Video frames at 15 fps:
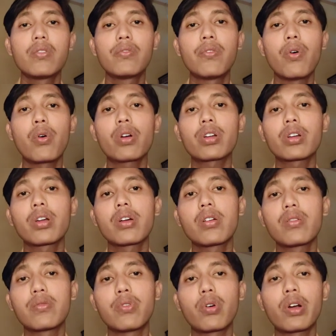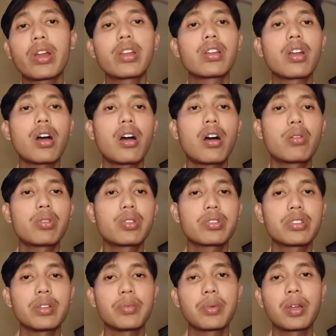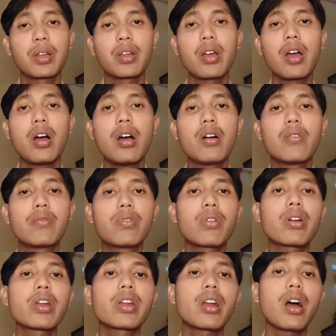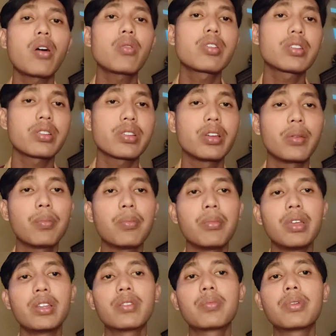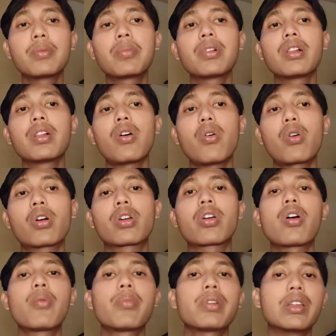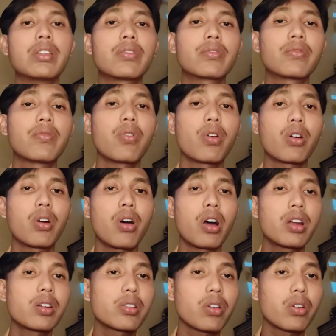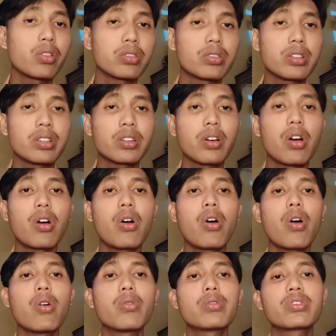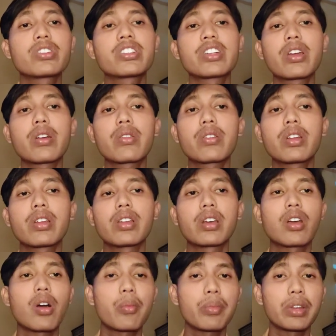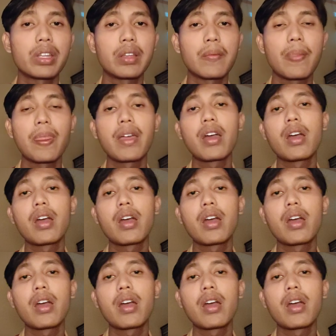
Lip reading: Fourth, foreign ownership. Foreign ownership means people or companies for other countries own share in the company.